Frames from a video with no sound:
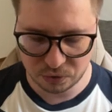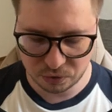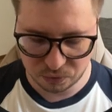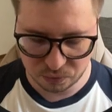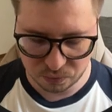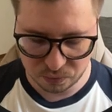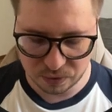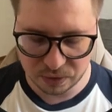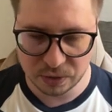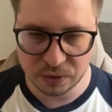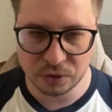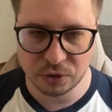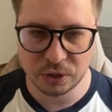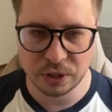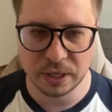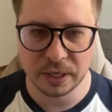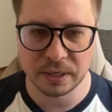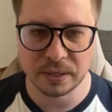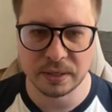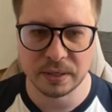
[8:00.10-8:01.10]
to
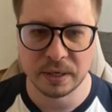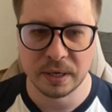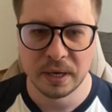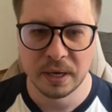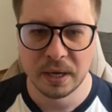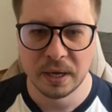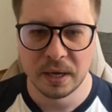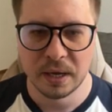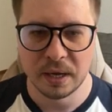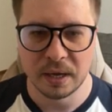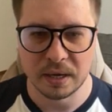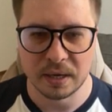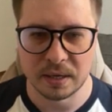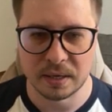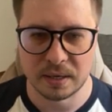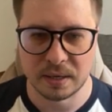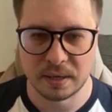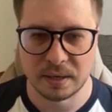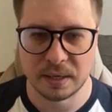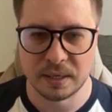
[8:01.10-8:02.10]
inject
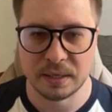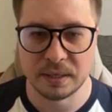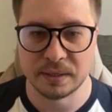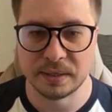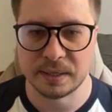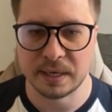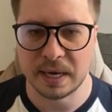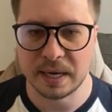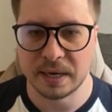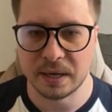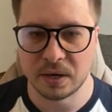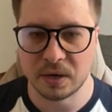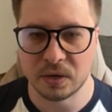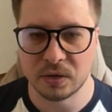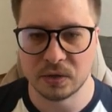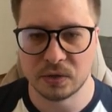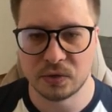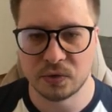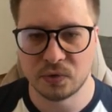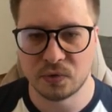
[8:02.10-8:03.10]
inside the
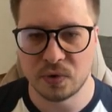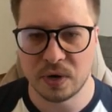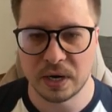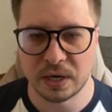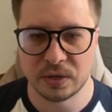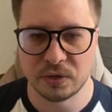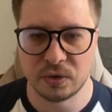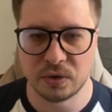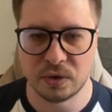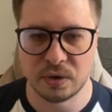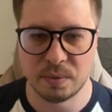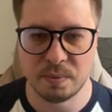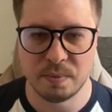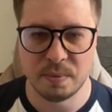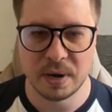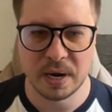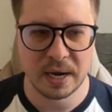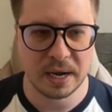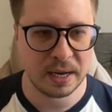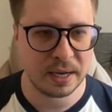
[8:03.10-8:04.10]
constructor
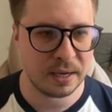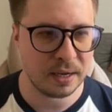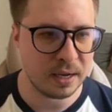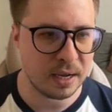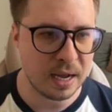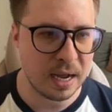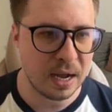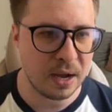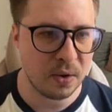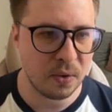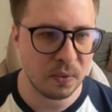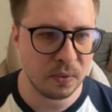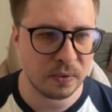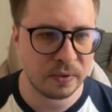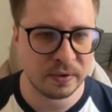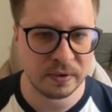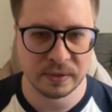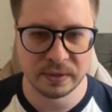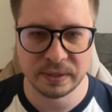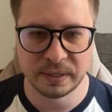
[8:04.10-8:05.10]
my
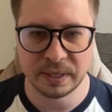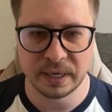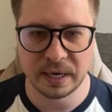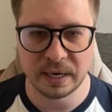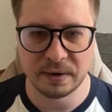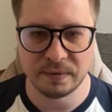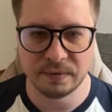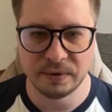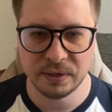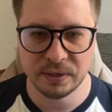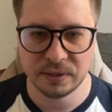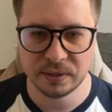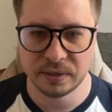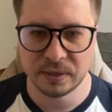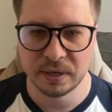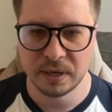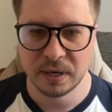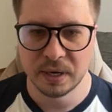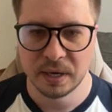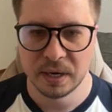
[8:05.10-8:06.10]
auth service.